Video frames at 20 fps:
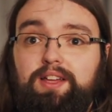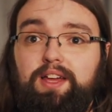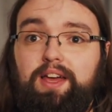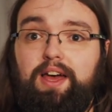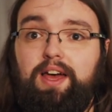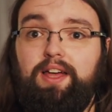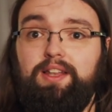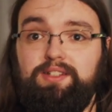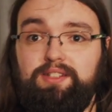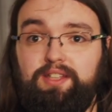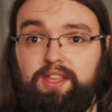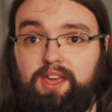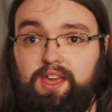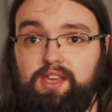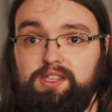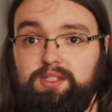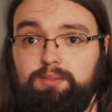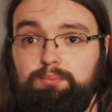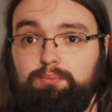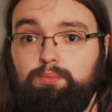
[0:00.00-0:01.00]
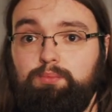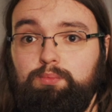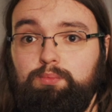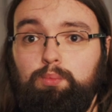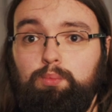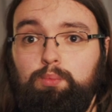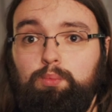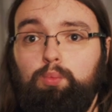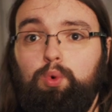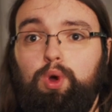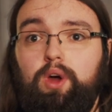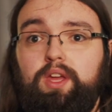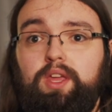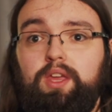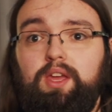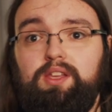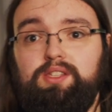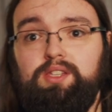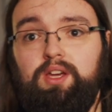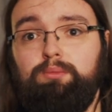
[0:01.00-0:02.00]
and here's a
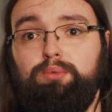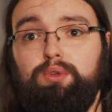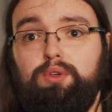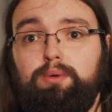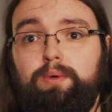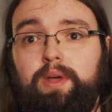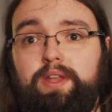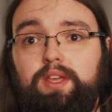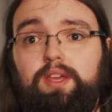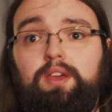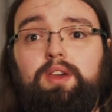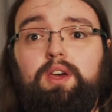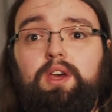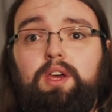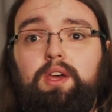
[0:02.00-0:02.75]
working example already.